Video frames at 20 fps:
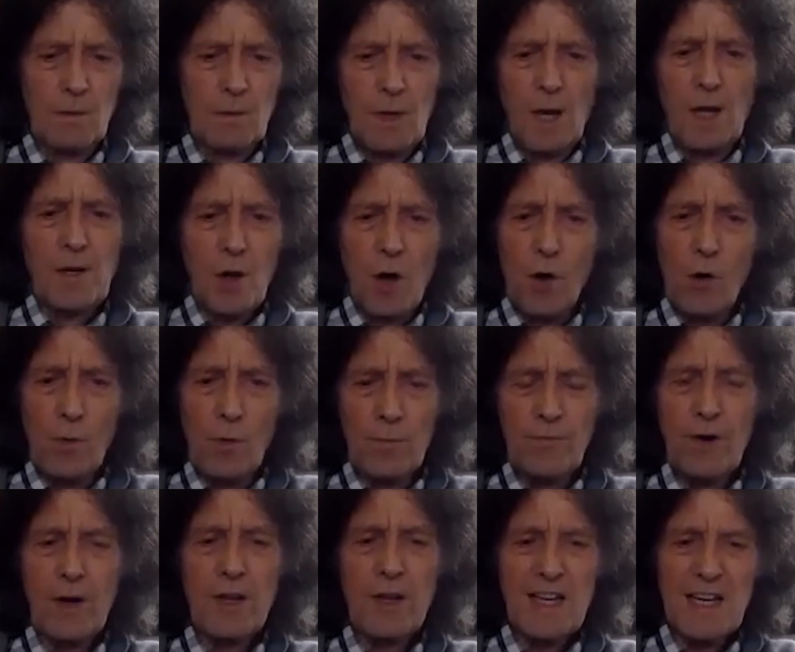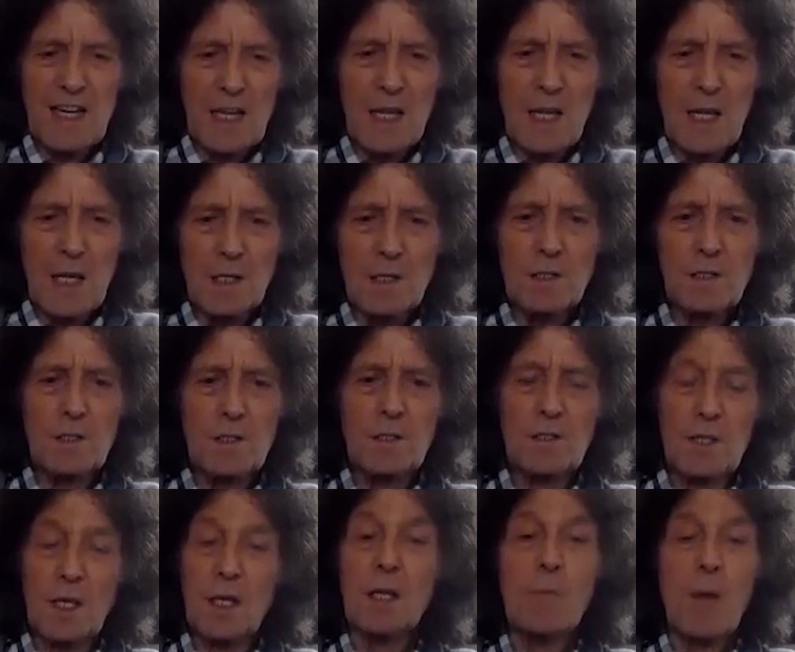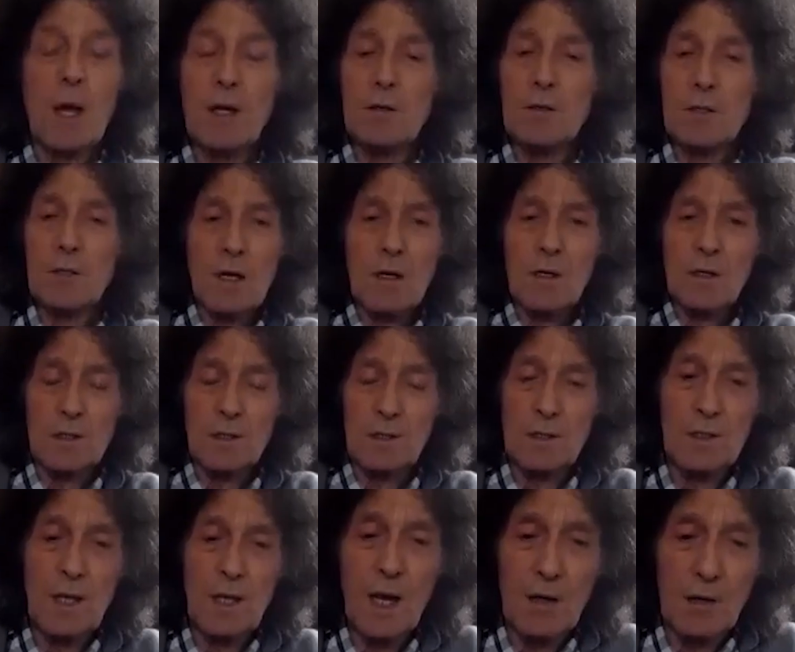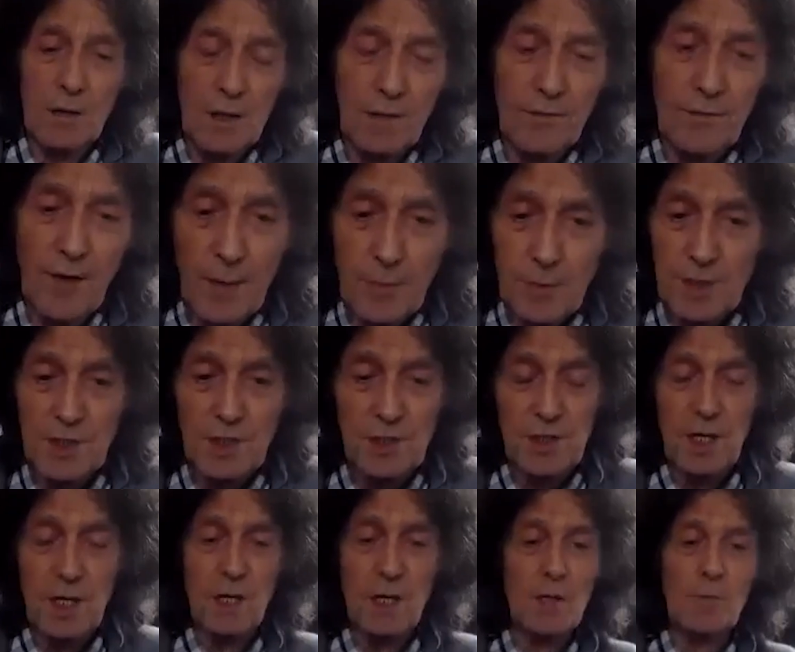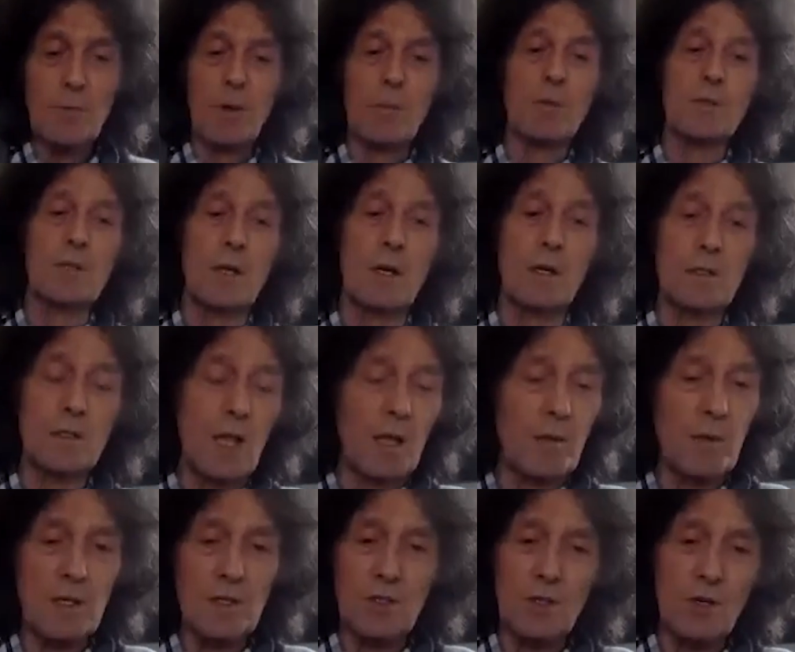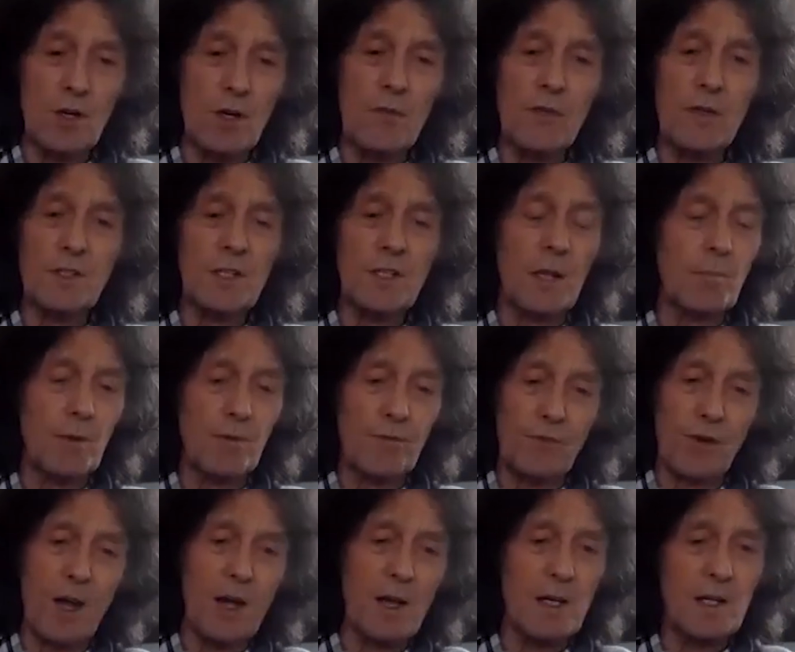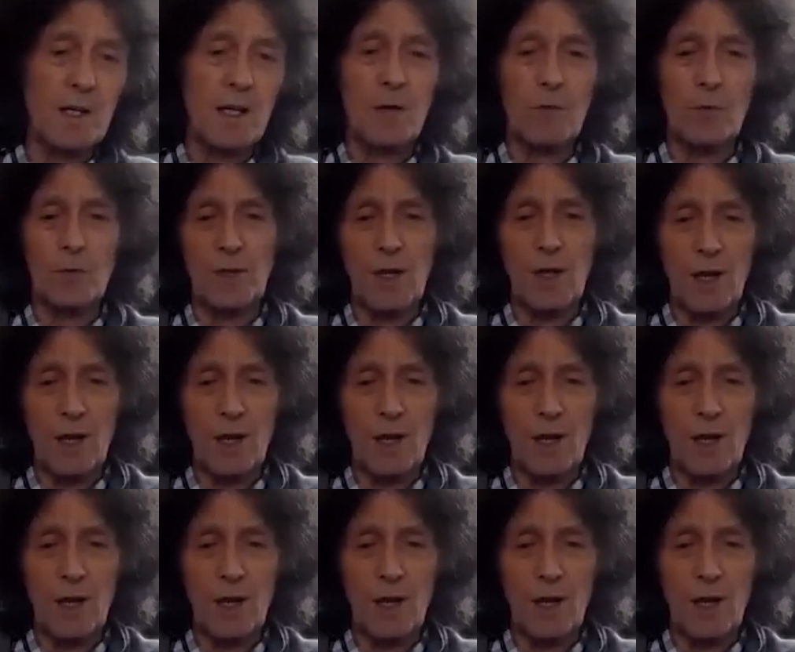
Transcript: at home, very at ease, singing my own songs. Now, if I was to sing other people's songs, I'd be as nervous, I'd be frightened, I would